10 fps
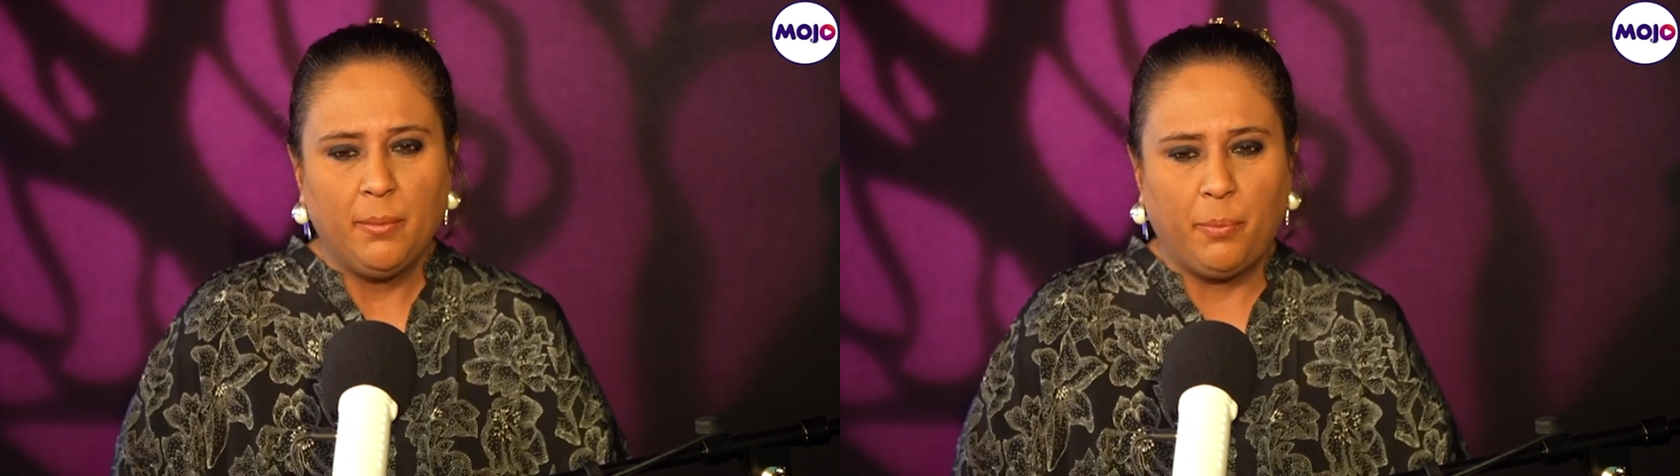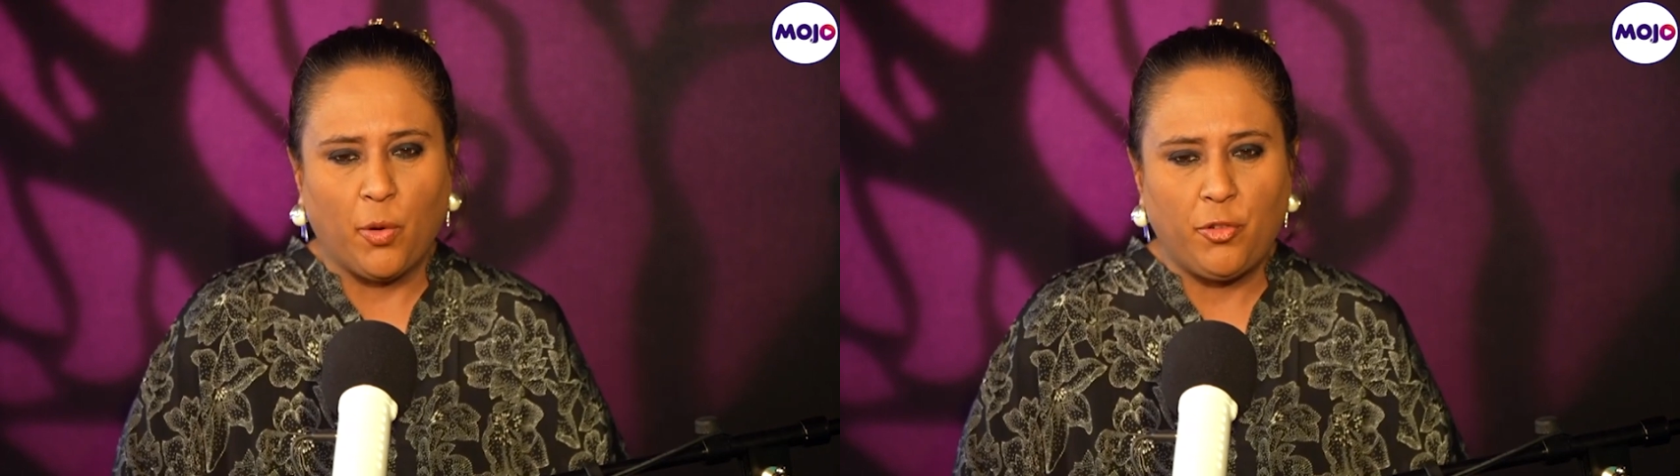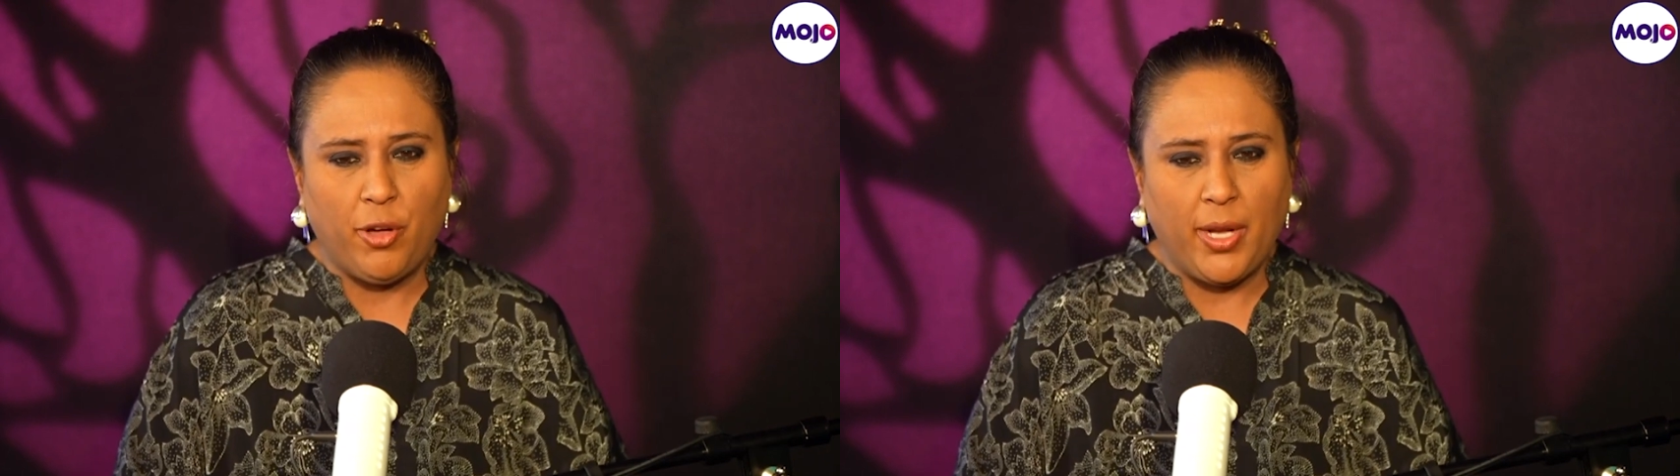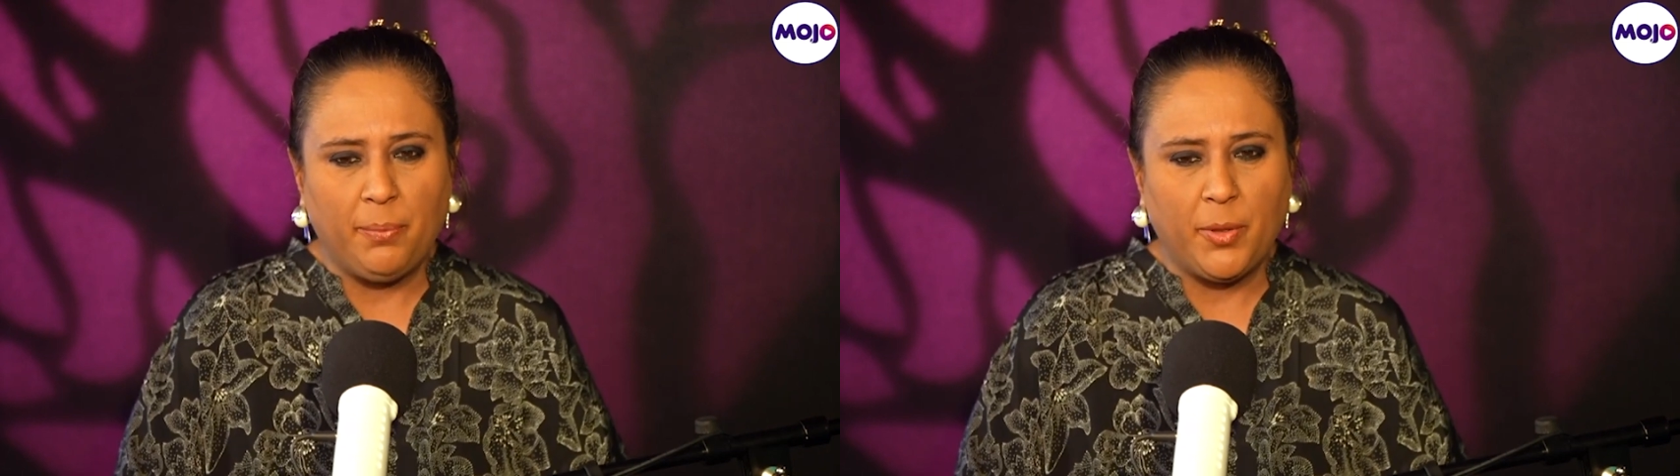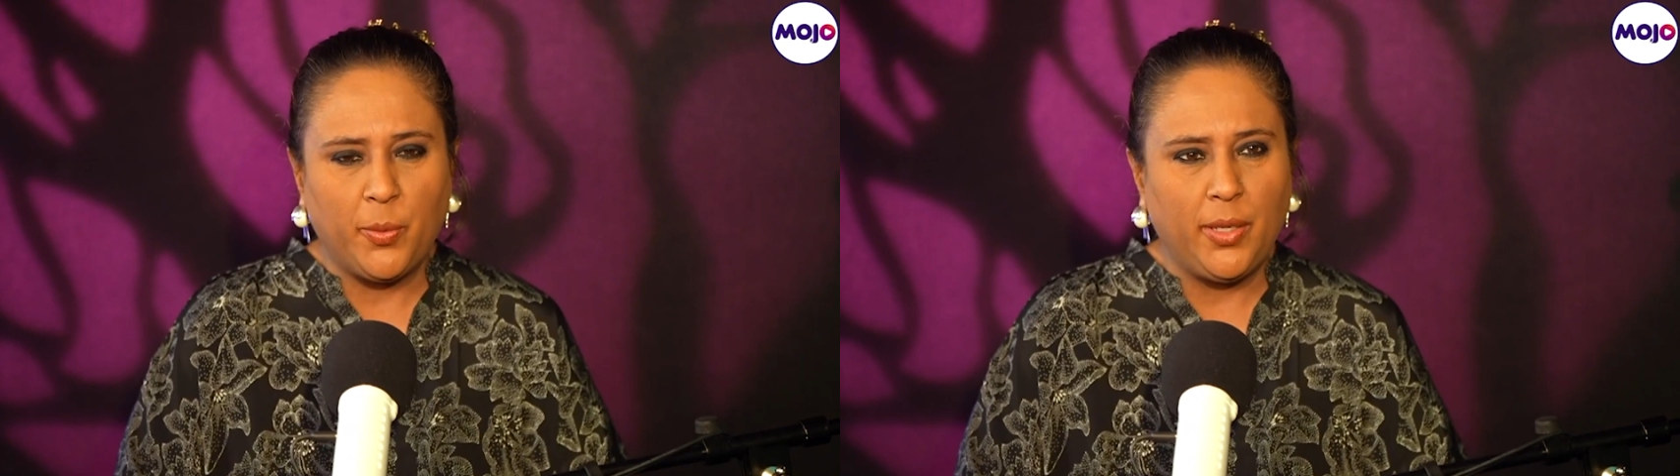
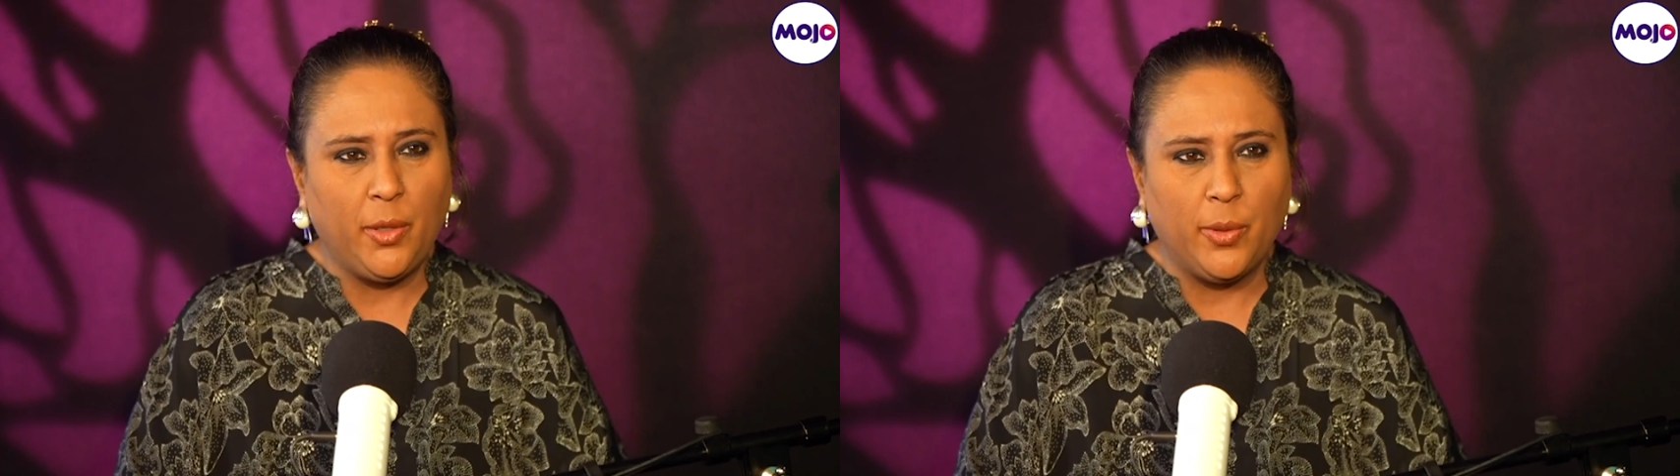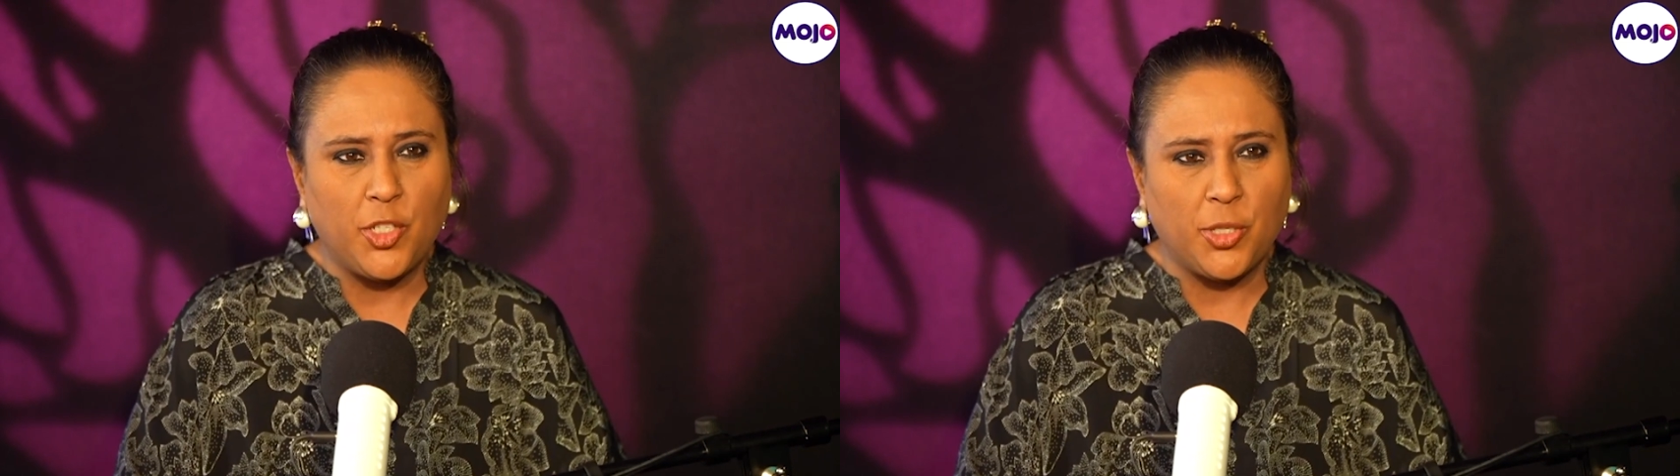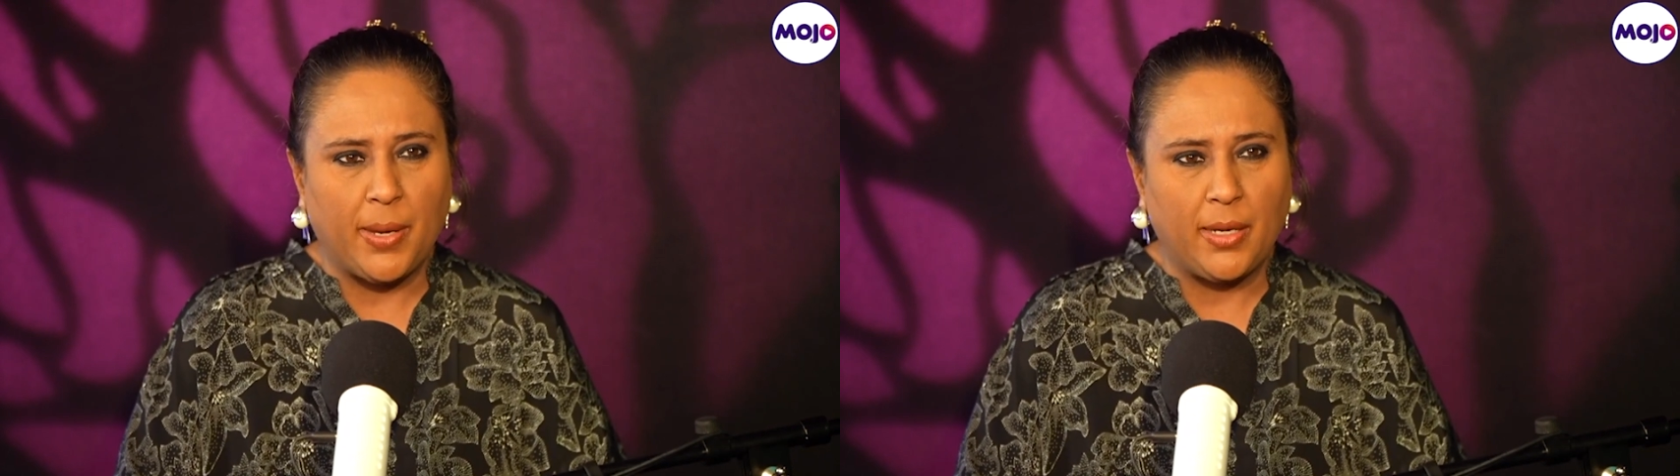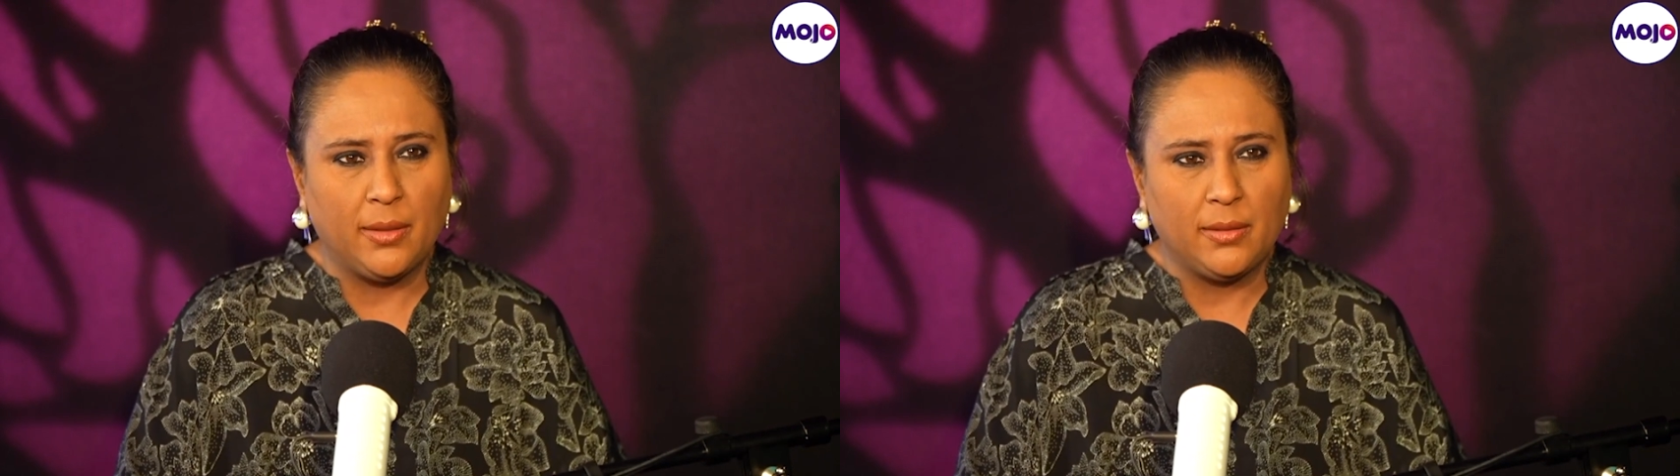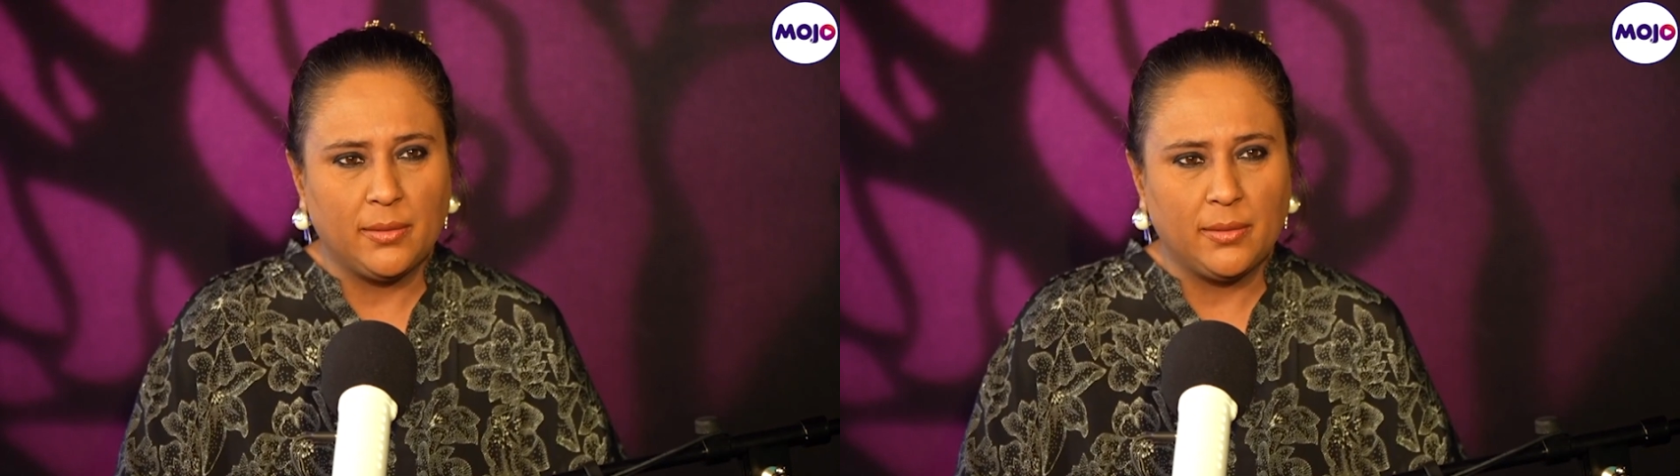portrayed between you and Shabana?